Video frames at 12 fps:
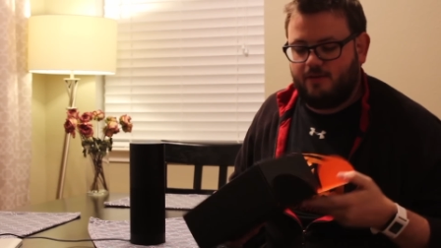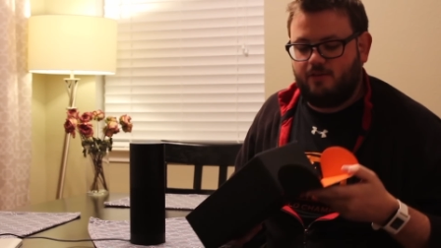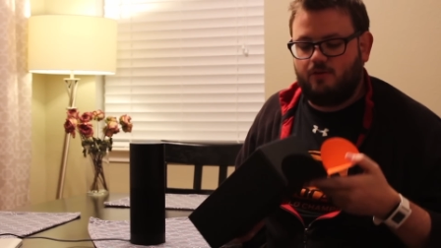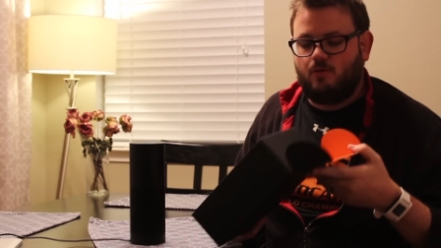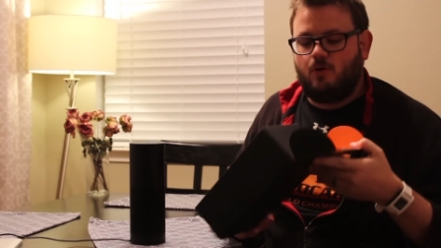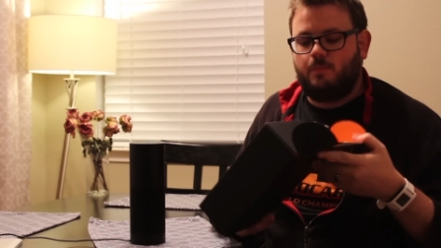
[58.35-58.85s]
And
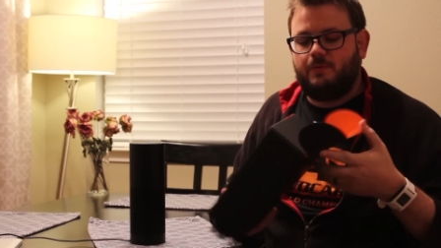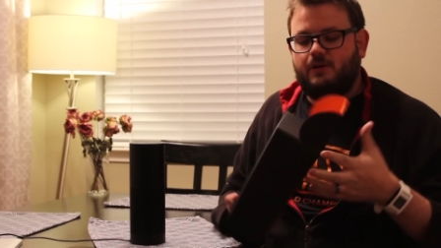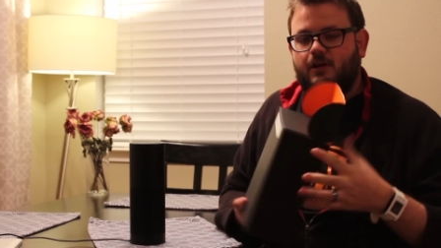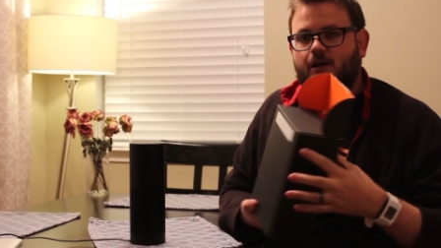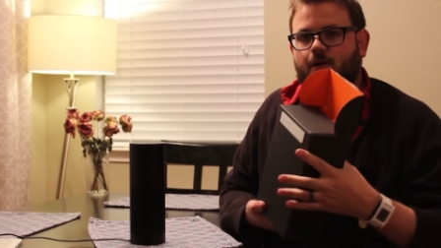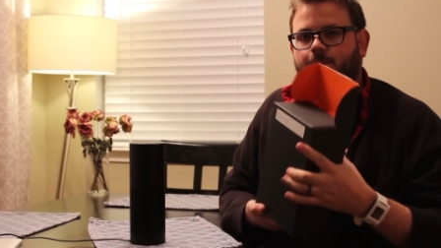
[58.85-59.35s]
then you open
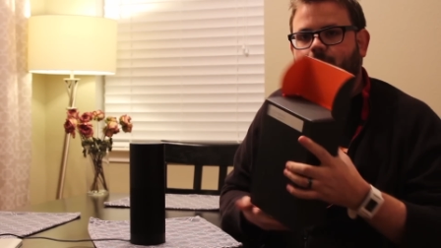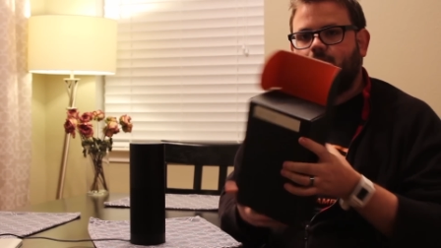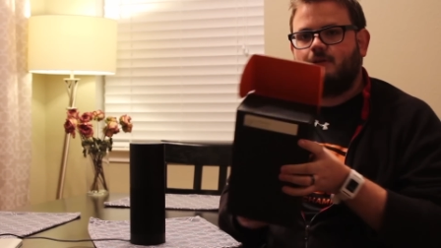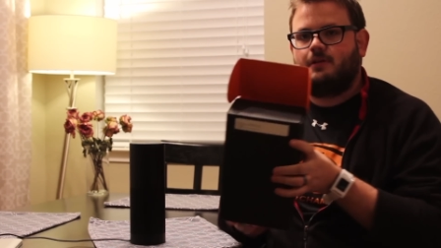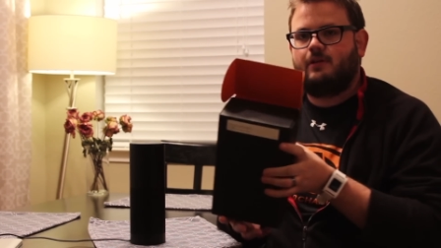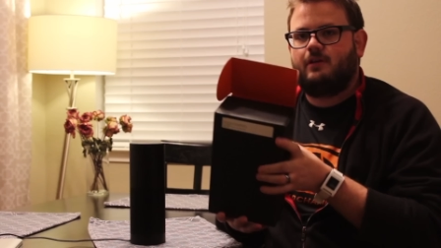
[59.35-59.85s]
it up
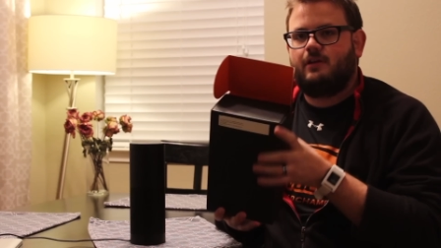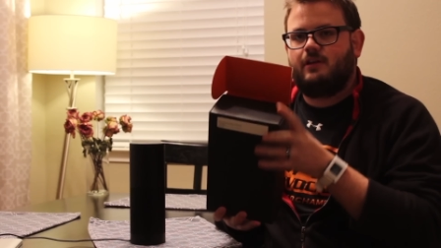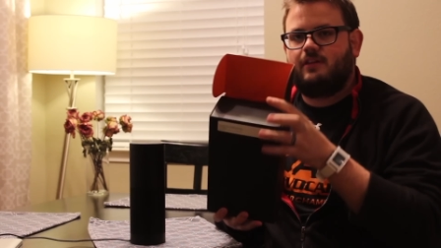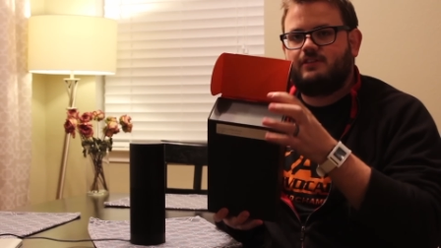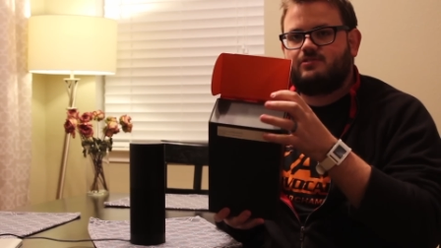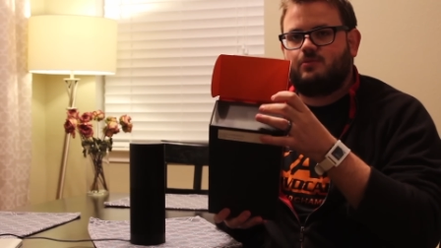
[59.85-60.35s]

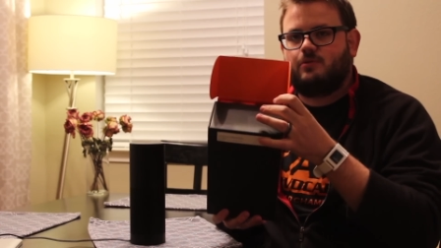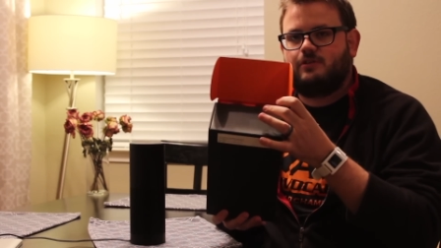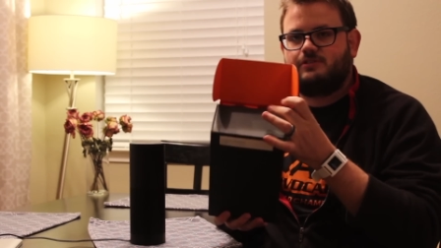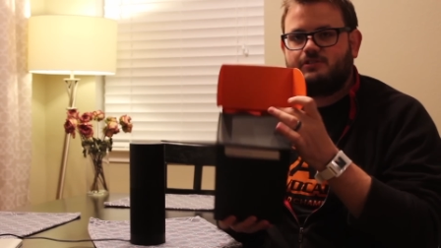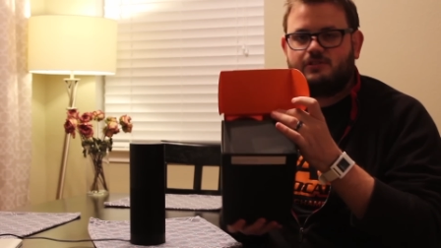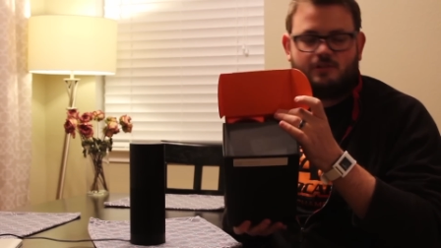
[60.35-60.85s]
and that's
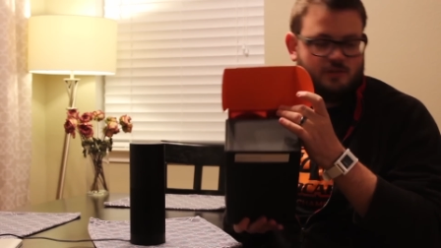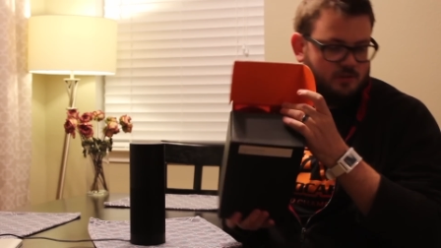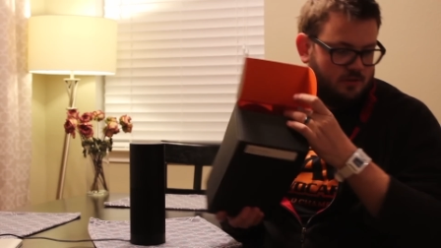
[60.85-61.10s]
orange.